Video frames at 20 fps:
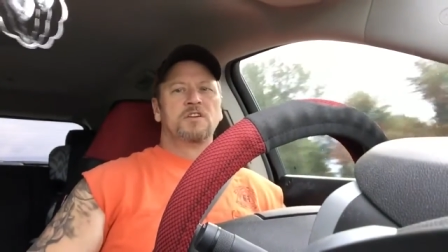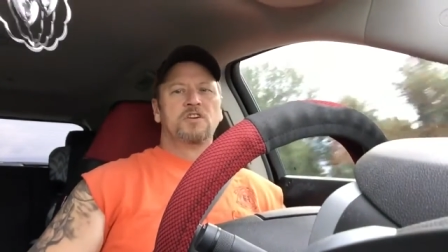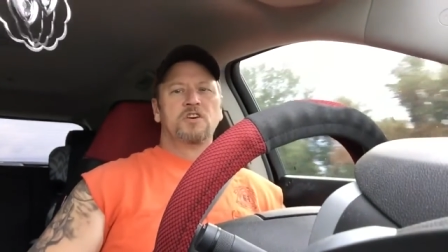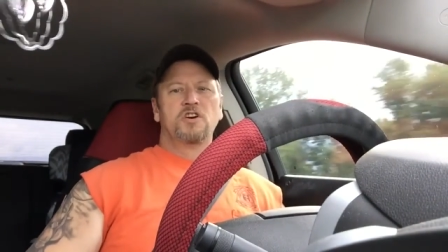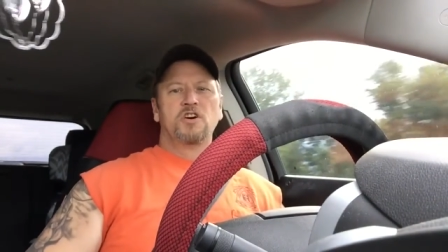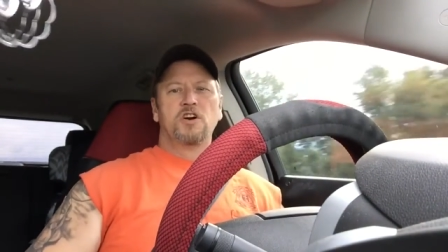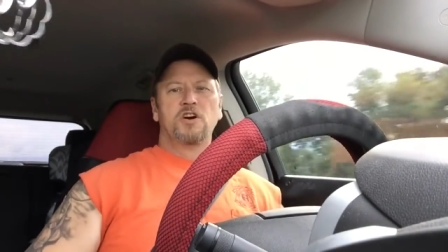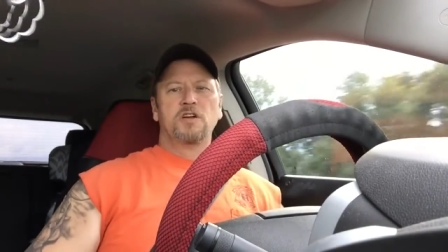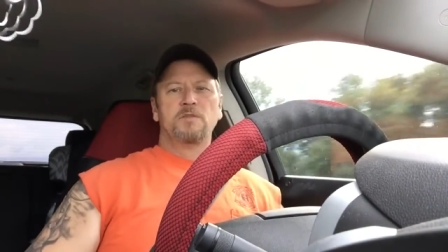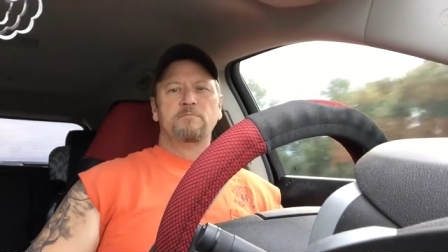
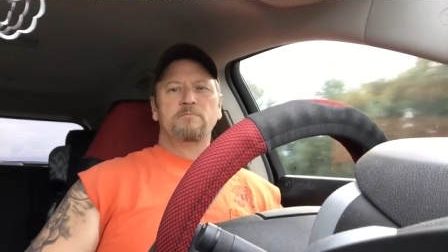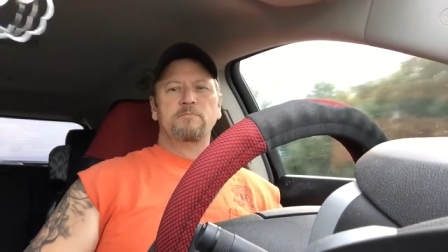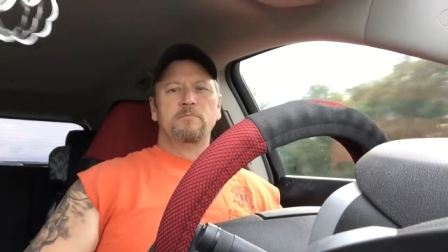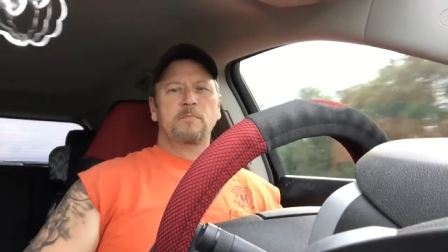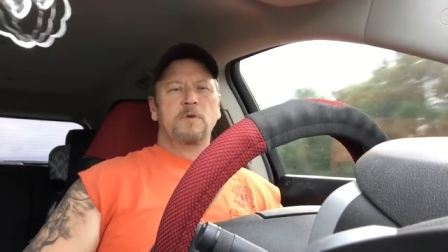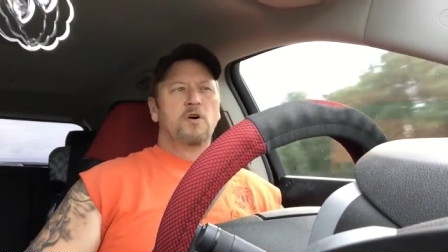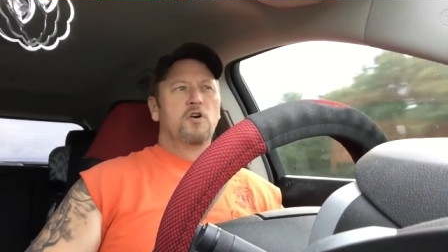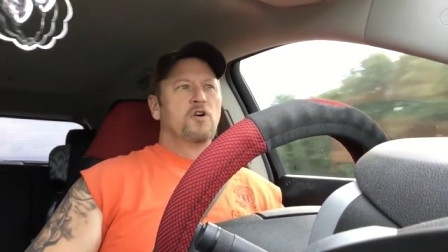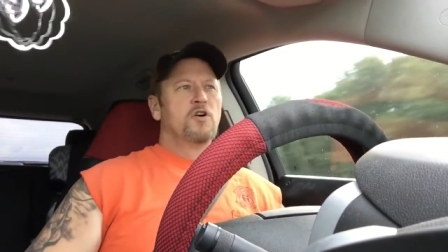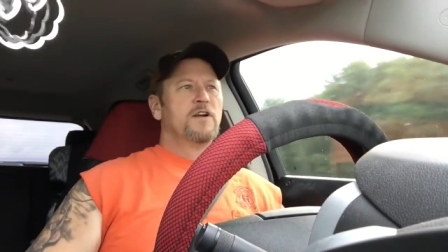Good
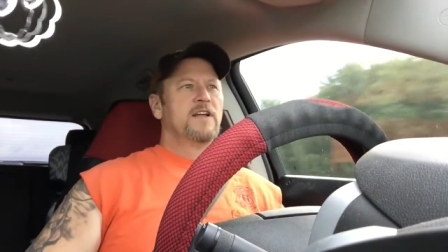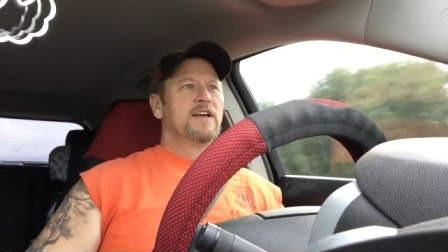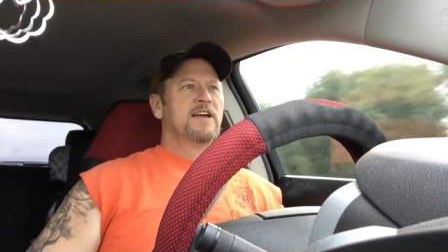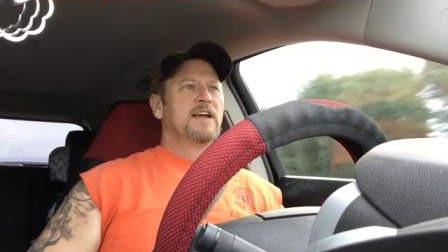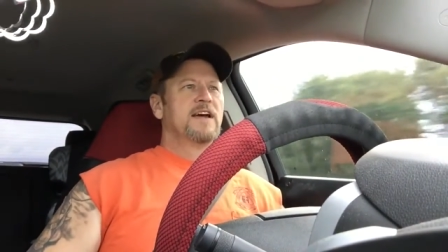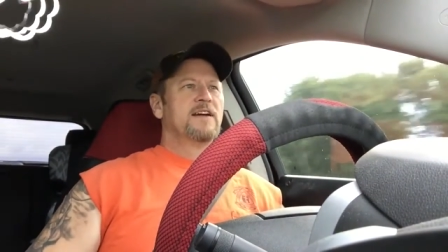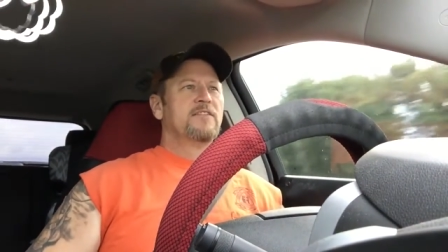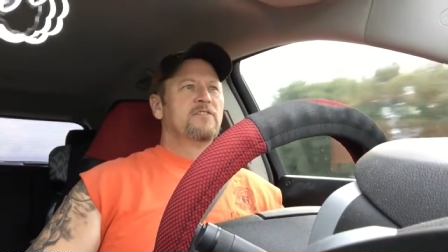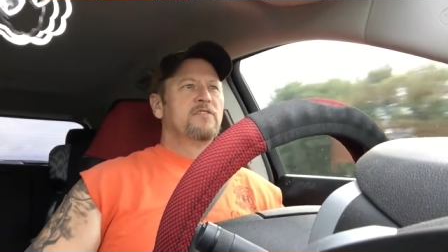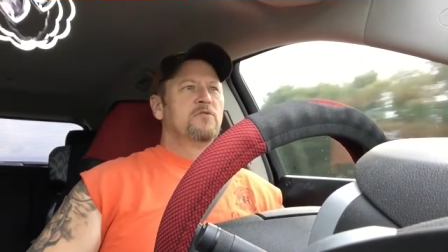
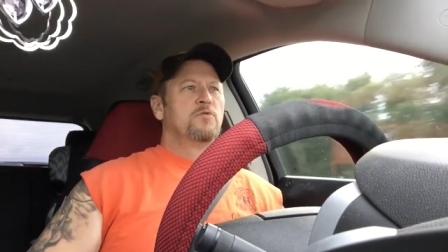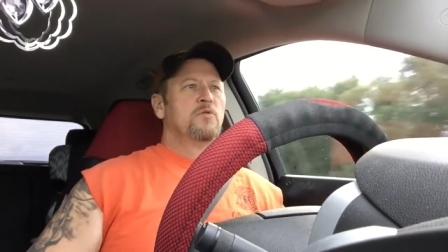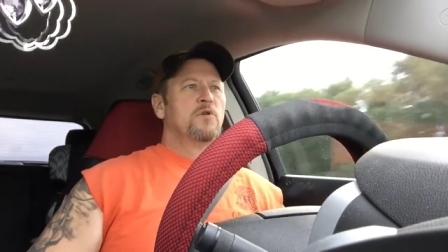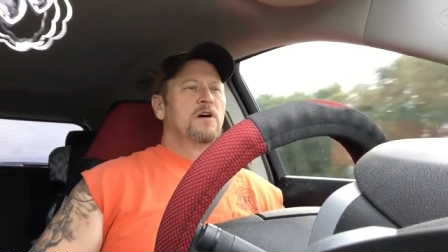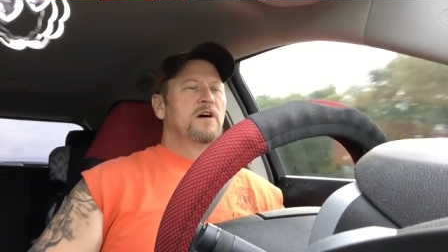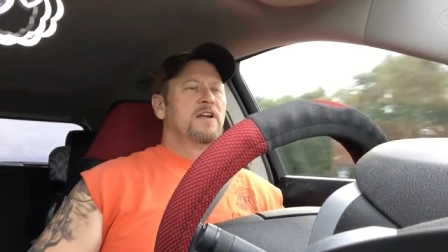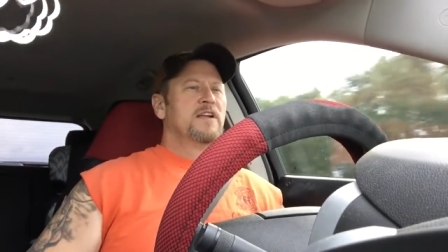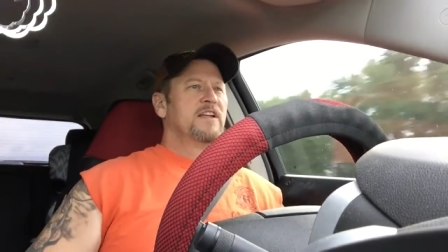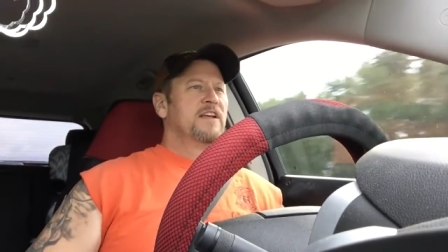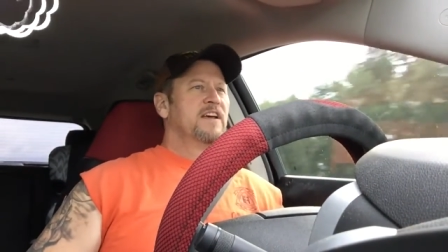morning, everyone.